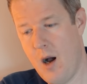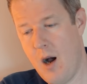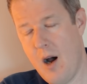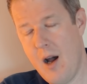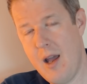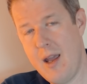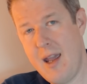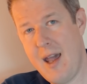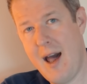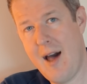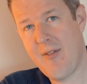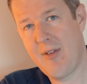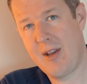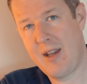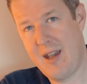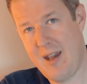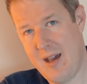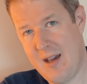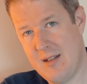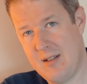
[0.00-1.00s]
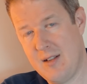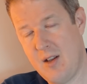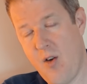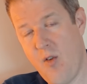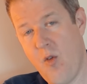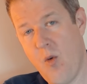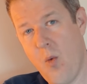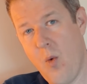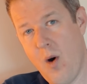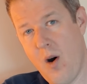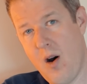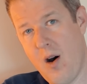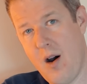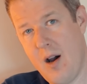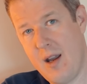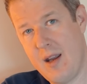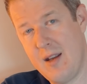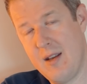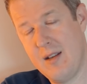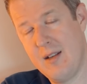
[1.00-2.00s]
I have a guess of
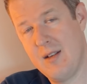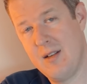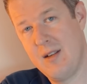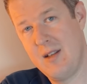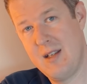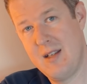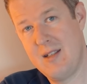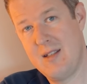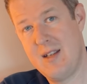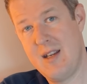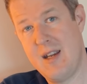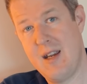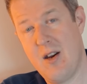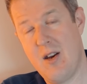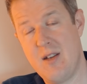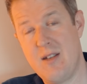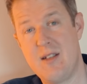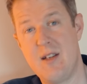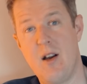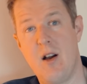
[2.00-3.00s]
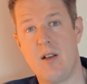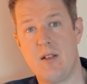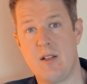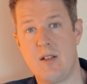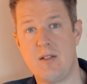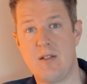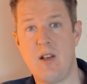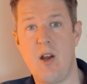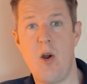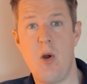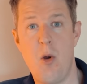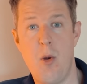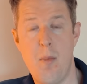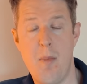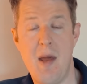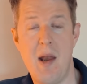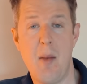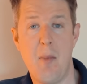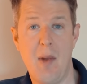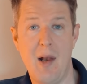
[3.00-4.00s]
why these EICRs are so
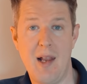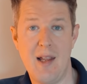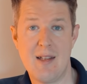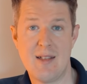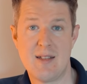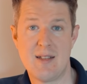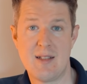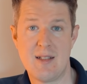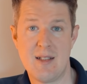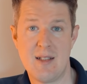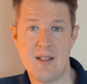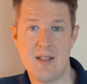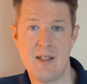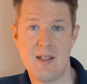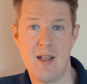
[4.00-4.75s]
minimalist.